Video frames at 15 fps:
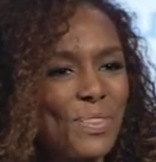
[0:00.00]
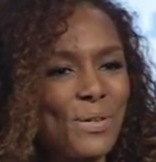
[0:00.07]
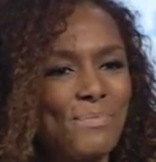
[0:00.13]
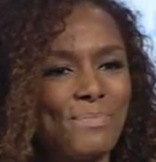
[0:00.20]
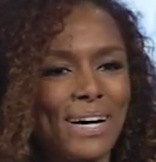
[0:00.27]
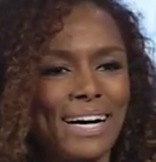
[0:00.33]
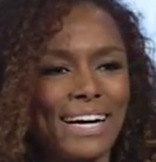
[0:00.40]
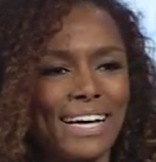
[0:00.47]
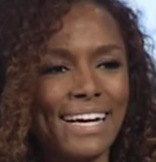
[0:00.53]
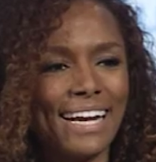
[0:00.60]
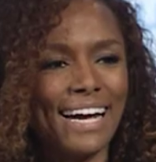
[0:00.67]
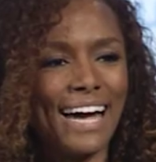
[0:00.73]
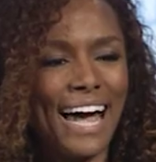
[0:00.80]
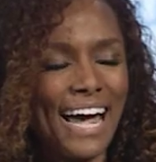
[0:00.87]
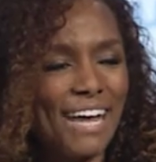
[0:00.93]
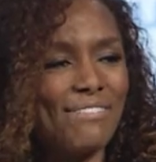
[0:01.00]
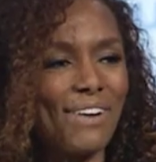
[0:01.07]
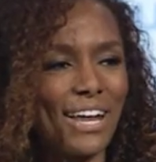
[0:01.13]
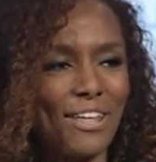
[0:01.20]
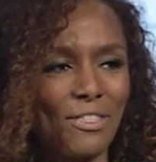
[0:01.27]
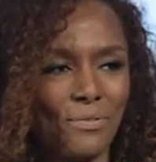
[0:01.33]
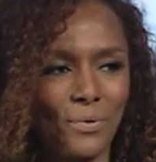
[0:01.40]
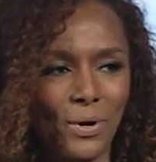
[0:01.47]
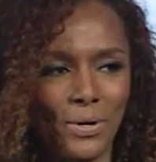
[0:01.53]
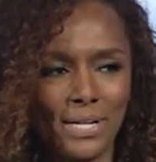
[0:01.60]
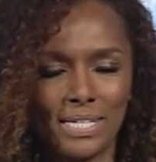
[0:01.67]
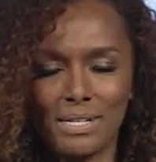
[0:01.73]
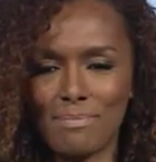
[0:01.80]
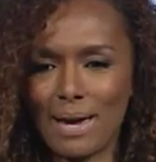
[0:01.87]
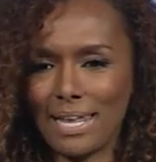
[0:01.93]
But I invited the world
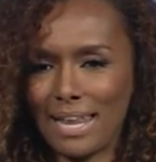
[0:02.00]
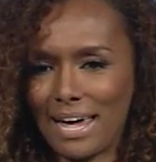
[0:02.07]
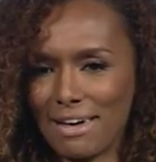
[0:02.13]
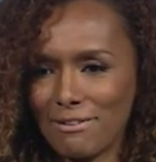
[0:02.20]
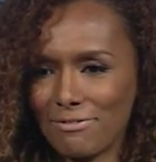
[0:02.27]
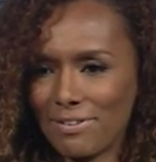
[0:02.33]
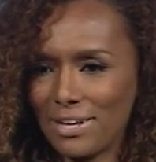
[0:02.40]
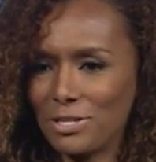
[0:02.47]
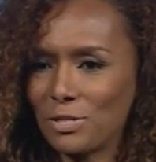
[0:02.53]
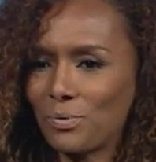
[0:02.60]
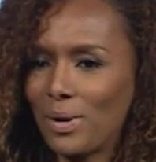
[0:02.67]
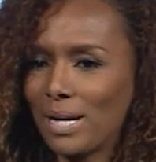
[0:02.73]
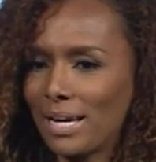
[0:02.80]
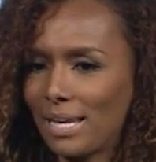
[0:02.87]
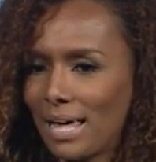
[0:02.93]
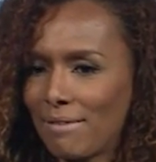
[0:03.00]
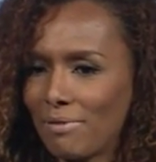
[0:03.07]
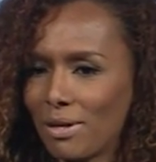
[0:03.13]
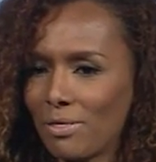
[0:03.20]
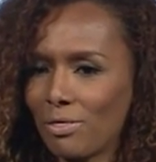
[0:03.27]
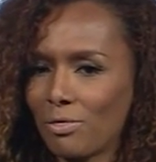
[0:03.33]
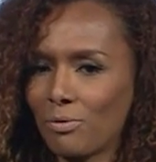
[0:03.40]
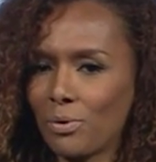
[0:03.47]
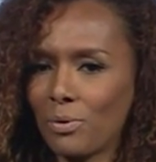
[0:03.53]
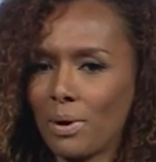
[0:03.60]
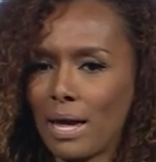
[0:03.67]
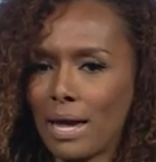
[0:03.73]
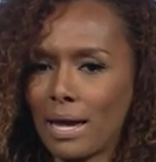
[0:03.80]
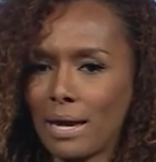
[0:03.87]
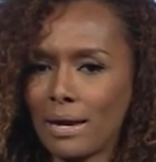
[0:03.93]
into my life in 2011 through
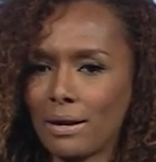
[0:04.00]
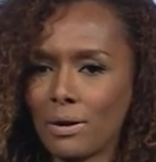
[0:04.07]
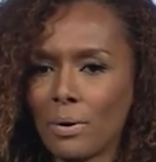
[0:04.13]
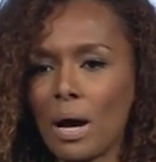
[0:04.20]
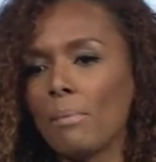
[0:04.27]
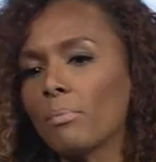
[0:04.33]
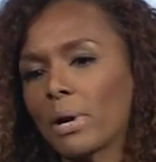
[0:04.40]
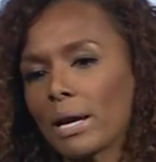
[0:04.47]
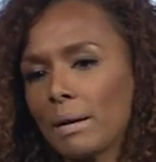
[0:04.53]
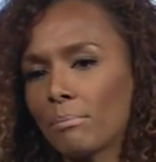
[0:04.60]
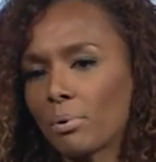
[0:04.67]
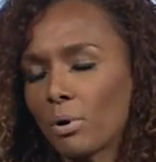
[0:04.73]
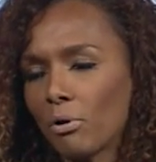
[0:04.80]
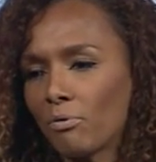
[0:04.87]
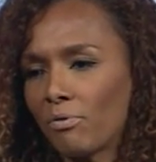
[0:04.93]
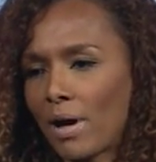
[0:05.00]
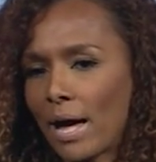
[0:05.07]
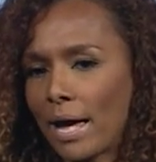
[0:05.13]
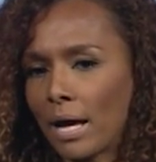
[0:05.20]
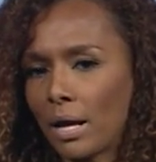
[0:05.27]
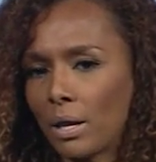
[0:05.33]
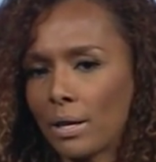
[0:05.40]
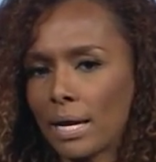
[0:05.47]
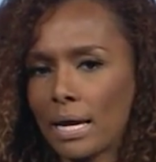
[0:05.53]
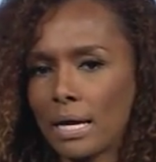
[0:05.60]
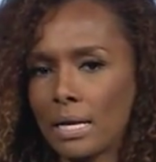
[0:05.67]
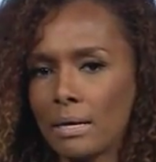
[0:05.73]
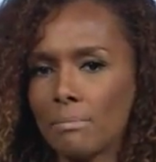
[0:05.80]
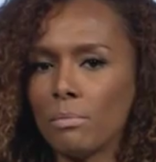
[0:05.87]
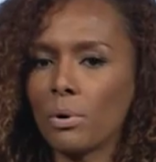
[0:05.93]
a groundbreaking profile
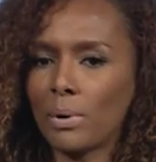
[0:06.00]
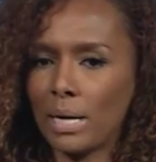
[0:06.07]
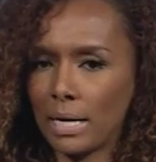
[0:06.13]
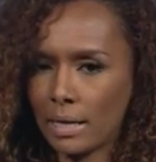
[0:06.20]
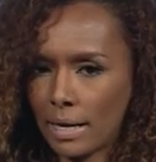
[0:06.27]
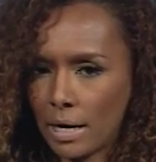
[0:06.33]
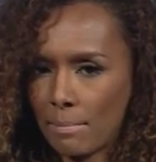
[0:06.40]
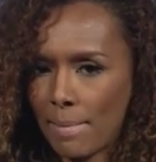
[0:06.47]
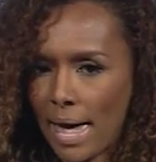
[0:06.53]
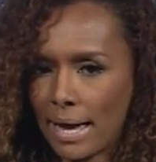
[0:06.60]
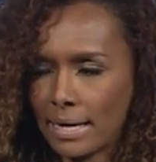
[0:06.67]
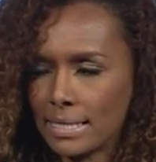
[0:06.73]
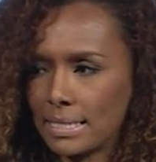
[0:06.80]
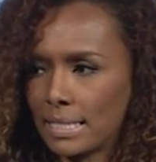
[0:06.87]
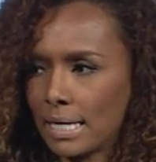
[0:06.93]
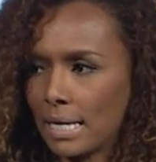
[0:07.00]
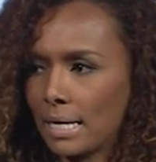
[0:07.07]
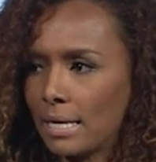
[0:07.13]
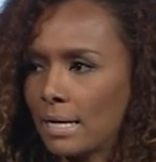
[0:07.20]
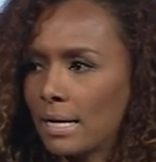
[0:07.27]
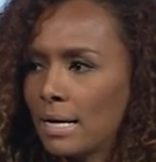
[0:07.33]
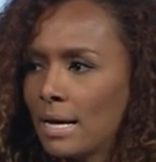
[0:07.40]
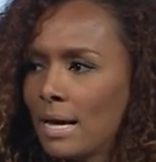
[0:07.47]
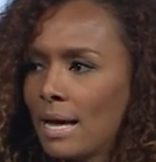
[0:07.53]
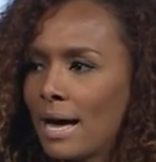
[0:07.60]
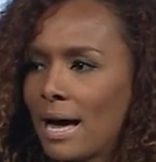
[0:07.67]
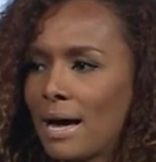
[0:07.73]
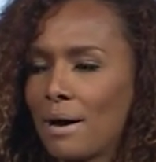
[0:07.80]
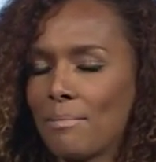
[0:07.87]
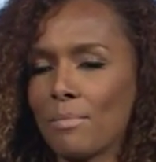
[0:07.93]
in Marie Claire magazine,
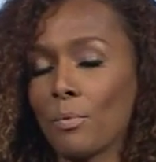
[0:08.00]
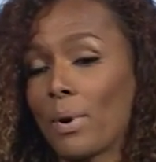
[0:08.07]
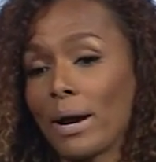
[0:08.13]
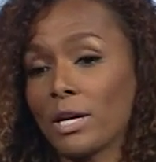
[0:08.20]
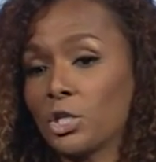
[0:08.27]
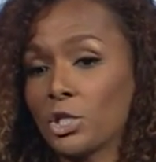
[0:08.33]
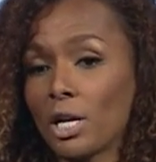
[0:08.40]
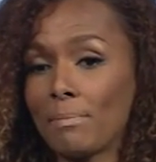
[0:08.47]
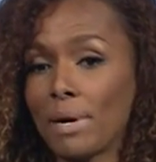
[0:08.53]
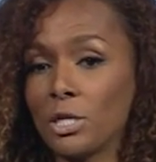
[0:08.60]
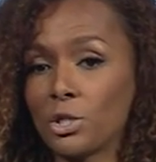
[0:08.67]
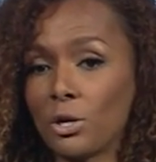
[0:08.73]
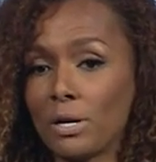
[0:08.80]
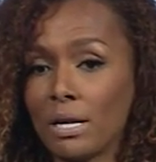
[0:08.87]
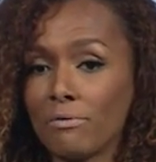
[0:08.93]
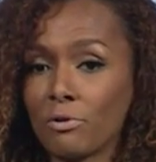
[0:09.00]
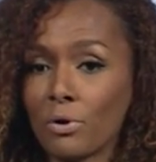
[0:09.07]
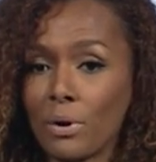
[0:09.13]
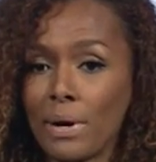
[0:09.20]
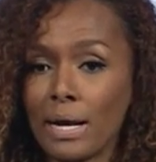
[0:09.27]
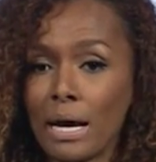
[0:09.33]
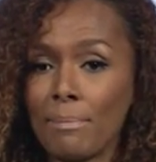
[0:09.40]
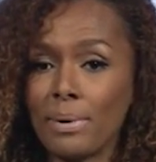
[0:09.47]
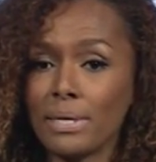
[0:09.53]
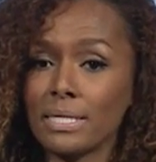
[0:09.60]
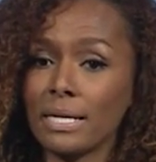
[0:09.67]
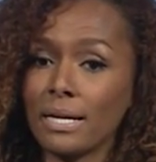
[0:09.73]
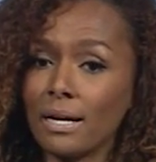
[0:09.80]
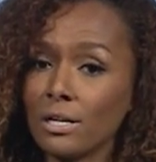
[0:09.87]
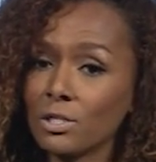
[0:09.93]
where I shared my journey of growing up as
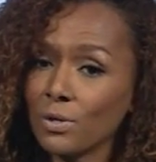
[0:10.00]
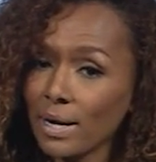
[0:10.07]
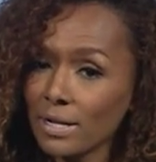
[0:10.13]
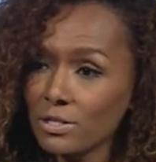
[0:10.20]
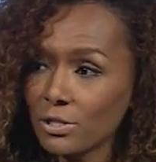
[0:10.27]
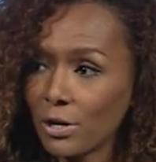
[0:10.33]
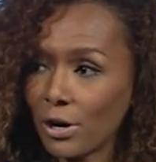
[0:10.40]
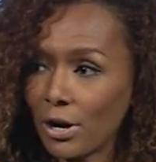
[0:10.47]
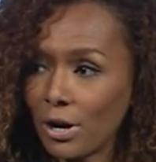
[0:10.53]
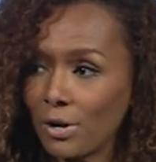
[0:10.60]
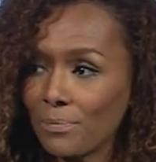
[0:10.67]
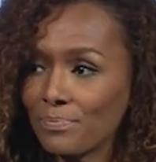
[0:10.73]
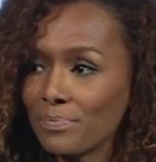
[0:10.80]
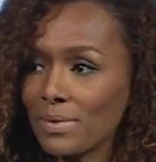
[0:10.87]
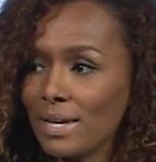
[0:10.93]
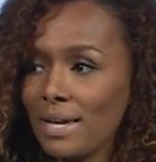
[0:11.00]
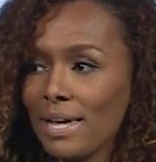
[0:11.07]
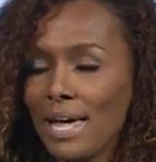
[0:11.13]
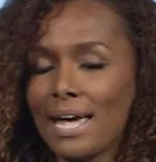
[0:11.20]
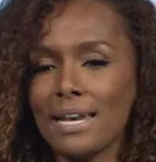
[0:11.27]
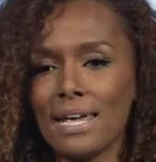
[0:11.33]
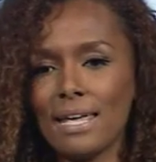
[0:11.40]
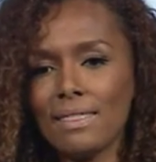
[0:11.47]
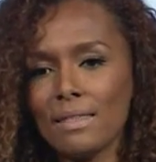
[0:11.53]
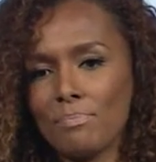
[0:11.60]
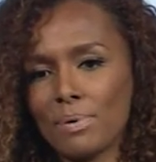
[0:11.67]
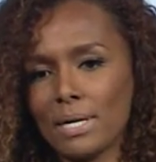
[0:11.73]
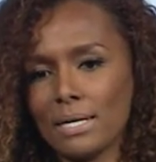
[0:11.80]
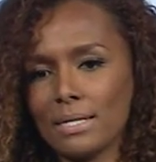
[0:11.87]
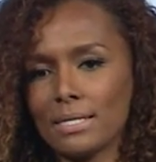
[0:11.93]
a young trans girl. And in the
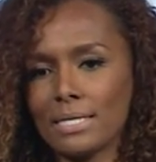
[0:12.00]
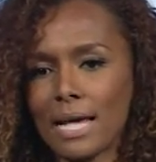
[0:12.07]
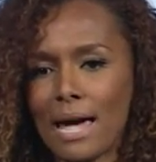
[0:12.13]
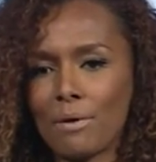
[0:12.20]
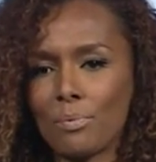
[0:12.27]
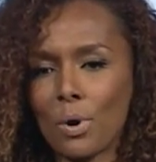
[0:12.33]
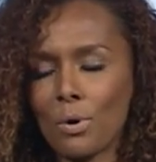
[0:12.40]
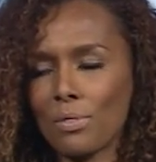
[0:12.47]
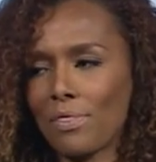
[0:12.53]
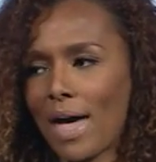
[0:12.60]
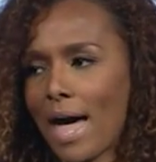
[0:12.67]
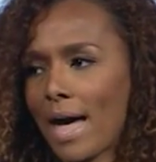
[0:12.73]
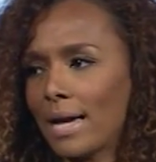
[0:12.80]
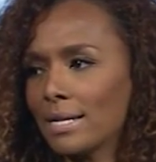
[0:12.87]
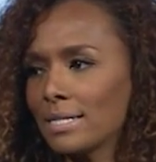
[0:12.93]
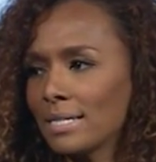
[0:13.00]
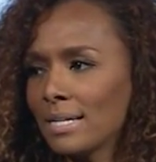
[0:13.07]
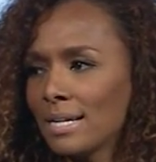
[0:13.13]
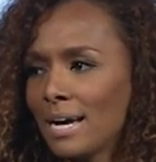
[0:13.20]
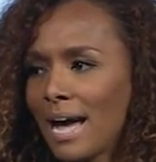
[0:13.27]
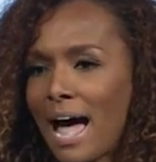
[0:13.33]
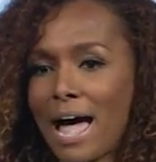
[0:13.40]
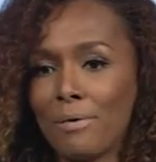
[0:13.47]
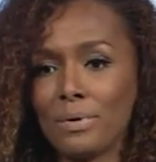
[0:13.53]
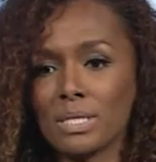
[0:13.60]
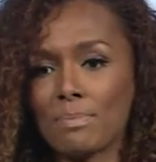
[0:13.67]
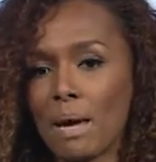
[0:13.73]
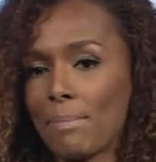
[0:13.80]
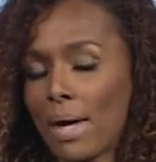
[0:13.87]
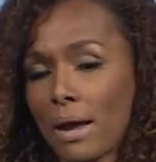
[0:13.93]
piece, I wrote that I was
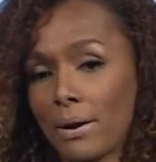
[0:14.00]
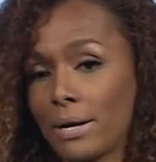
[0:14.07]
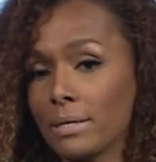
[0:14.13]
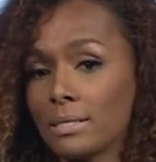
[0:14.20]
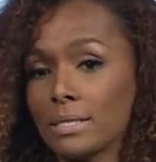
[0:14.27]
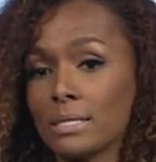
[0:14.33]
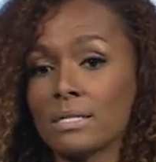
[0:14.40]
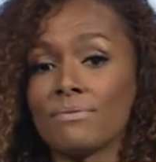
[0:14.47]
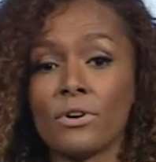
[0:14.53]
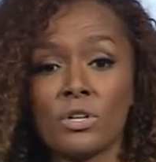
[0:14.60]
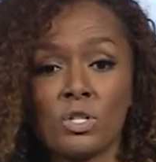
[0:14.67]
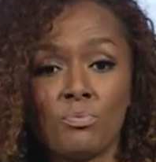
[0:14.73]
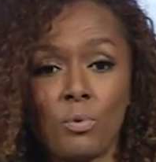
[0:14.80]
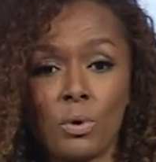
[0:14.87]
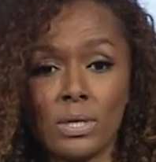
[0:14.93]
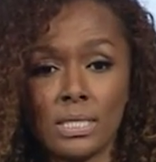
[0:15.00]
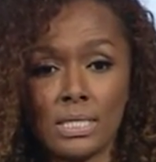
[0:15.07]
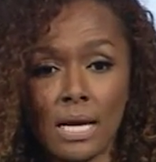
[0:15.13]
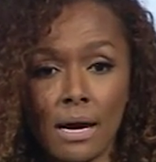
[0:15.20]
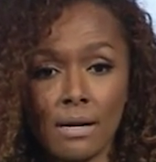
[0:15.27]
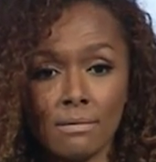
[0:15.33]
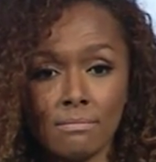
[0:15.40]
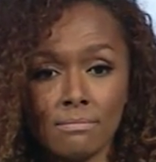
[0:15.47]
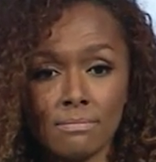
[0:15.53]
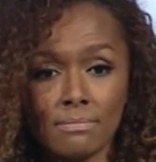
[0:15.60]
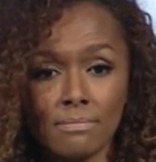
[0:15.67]
my parents' firstborn son.